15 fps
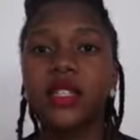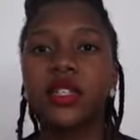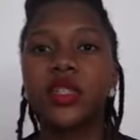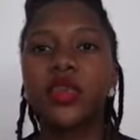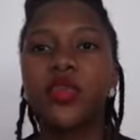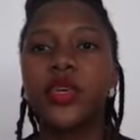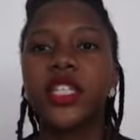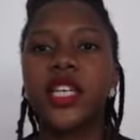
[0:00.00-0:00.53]

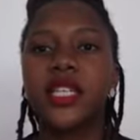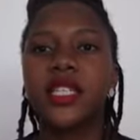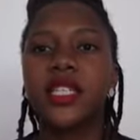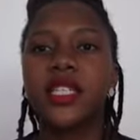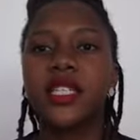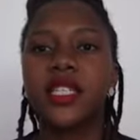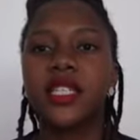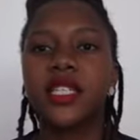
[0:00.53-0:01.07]
which at
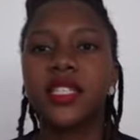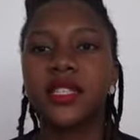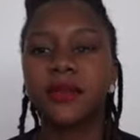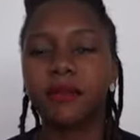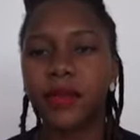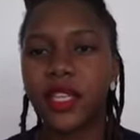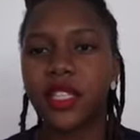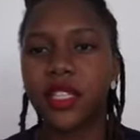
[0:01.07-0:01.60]
least is the
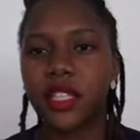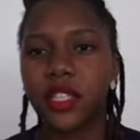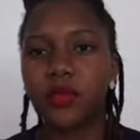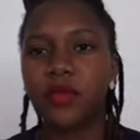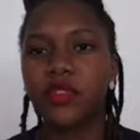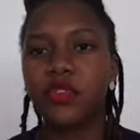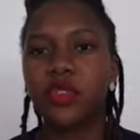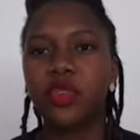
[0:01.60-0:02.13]
basis
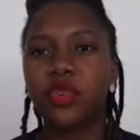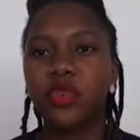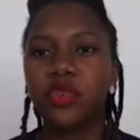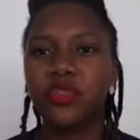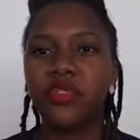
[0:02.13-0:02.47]
before you go